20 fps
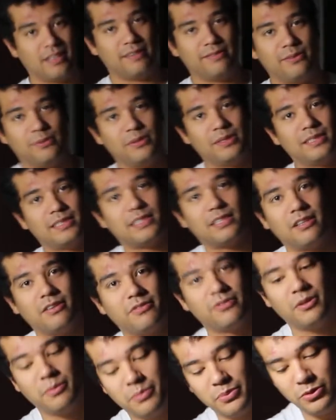I've always
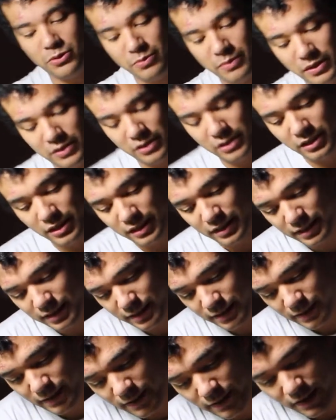loved the Puma
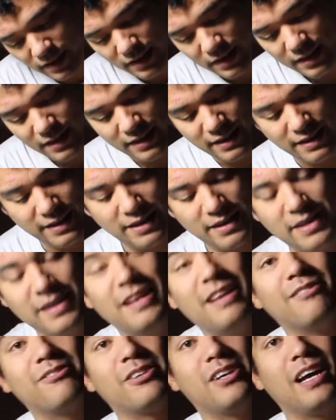look.
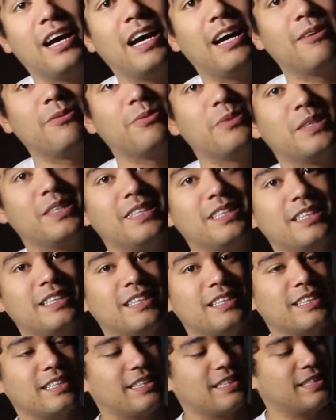Never had one.
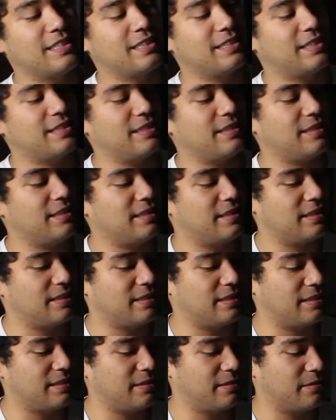
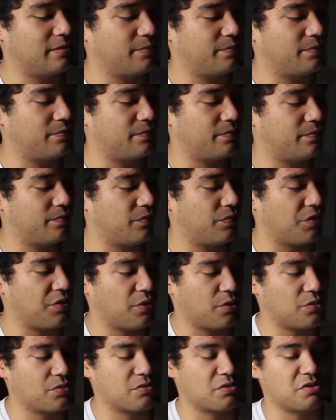Um,
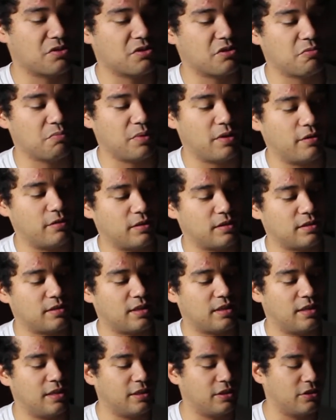those are
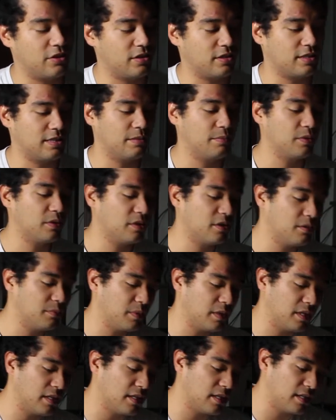Sperry's. I think they're
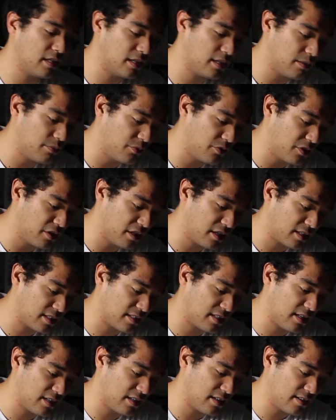similar, but I'm really
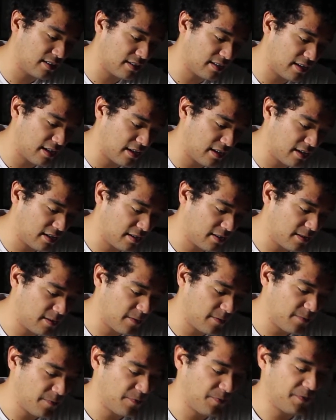excited to
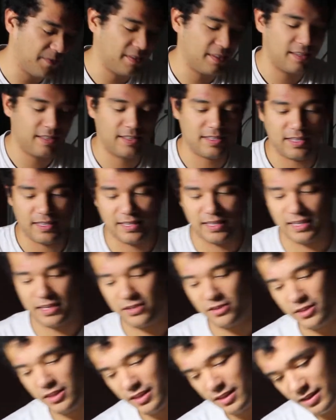to
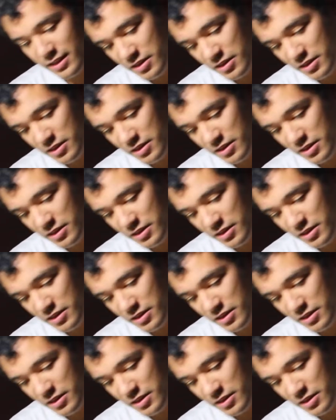take a look at